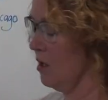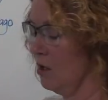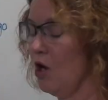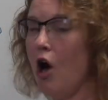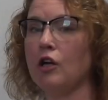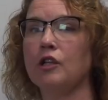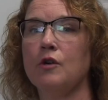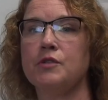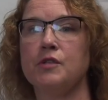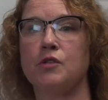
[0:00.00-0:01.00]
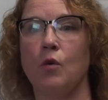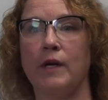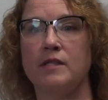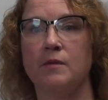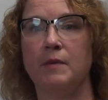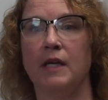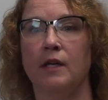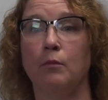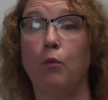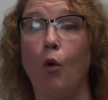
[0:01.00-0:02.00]
Carlos is going to be an
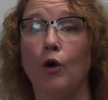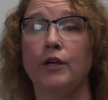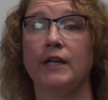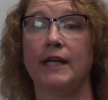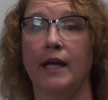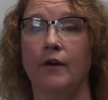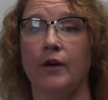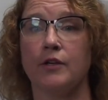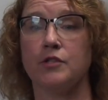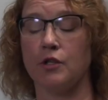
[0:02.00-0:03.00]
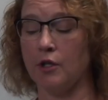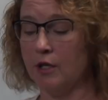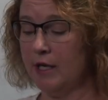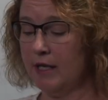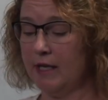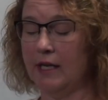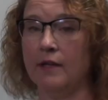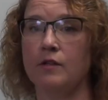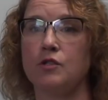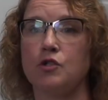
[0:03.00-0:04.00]
important character
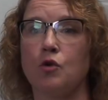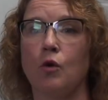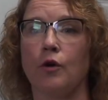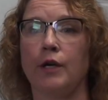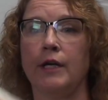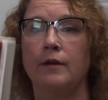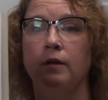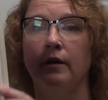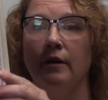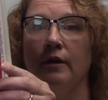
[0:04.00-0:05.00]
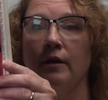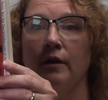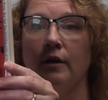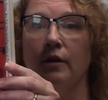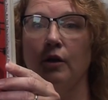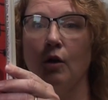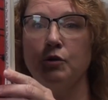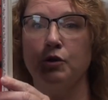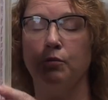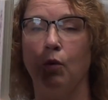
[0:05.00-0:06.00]
in the story
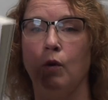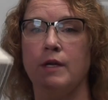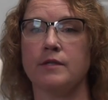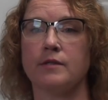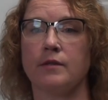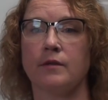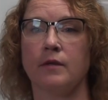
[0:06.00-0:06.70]
ghost boys.